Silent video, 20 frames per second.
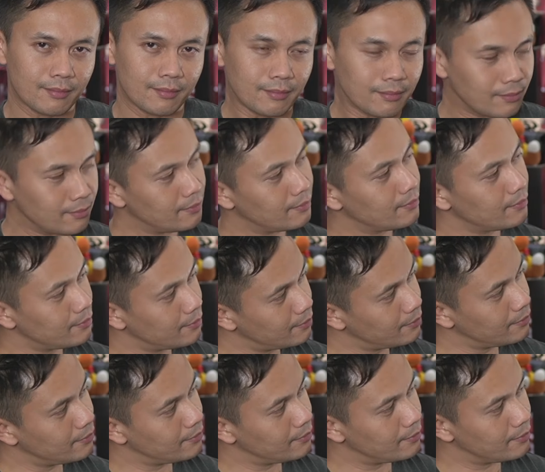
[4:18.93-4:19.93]

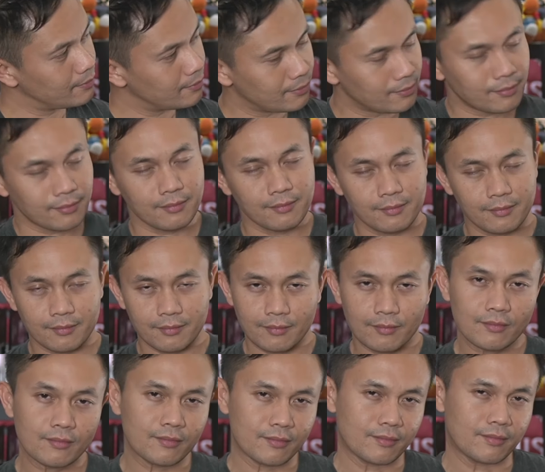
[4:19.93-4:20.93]

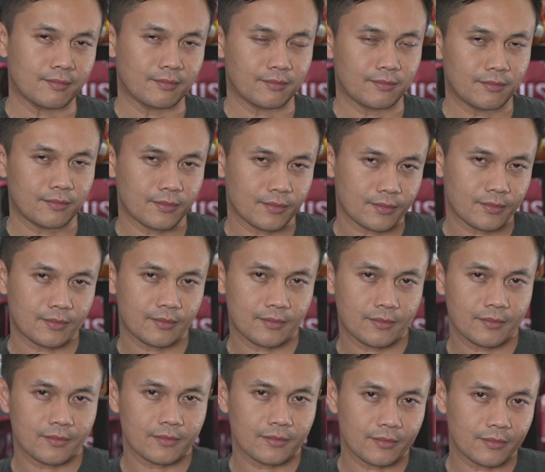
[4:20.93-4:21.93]

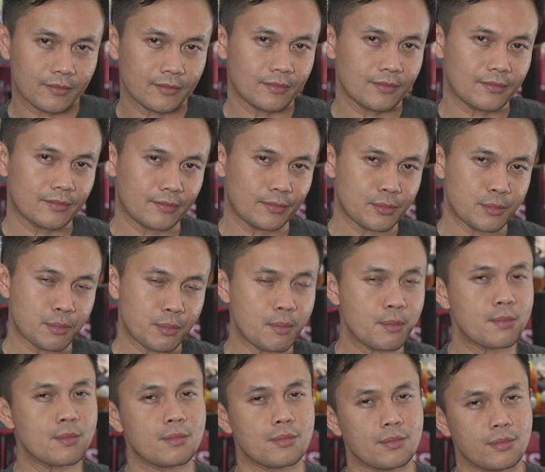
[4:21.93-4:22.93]

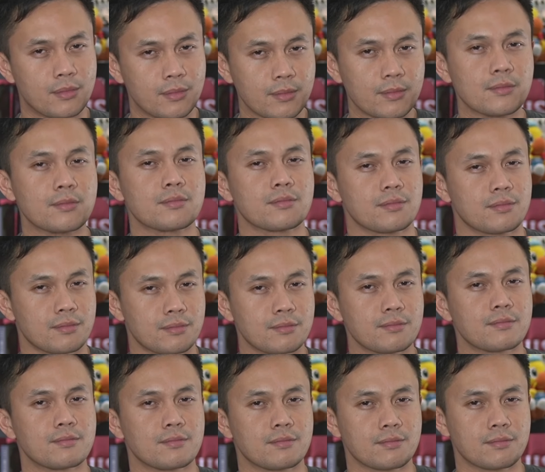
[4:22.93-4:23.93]

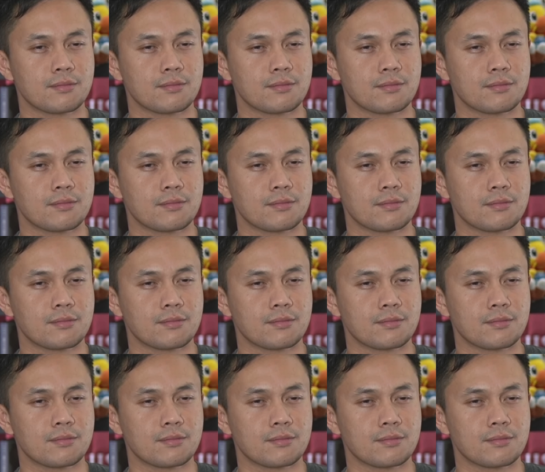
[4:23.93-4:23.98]
The person shown says nothing.